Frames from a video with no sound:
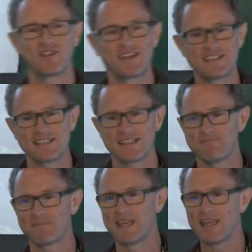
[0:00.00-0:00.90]
that's, um,
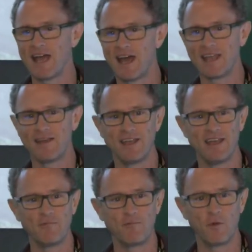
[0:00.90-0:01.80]
I, you know,
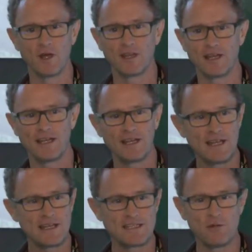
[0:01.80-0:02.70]
we'll uh,
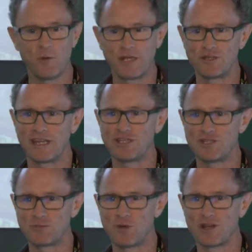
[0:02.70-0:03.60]
see what we can do to get you
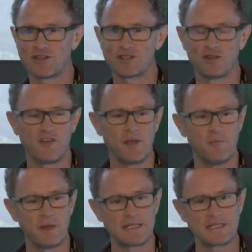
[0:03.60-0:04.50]
as part of the survey.
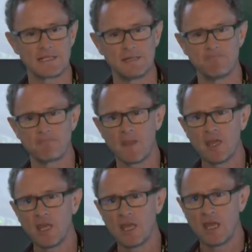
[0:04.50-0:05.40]
But um,
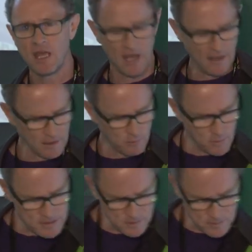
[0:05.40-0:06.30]
I think what
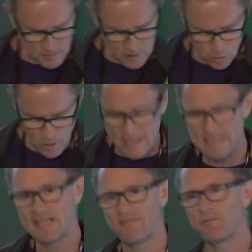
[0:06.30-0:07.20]
was
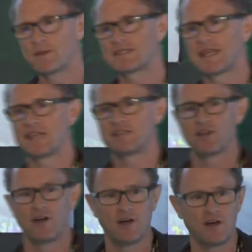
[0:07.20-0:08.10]
27%
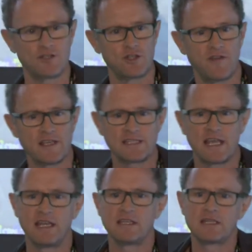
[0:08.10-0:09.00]
our survey
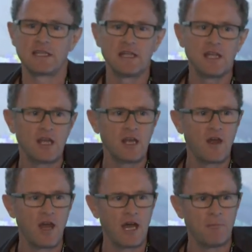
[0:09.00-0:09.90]
said
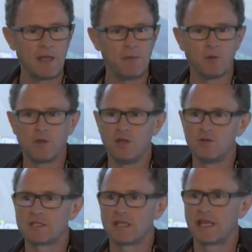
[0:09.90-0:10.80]
uh, people
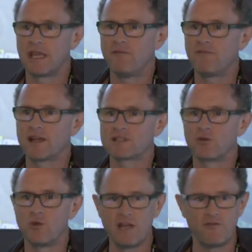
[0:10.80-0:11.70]
using Influx
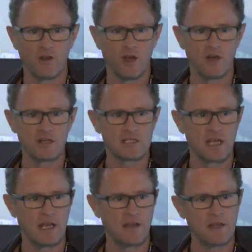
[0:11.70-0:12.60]
already for logs.
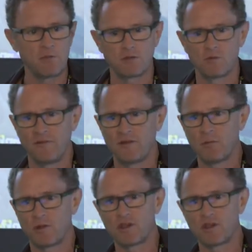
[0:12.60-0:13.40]
And I think what we've done with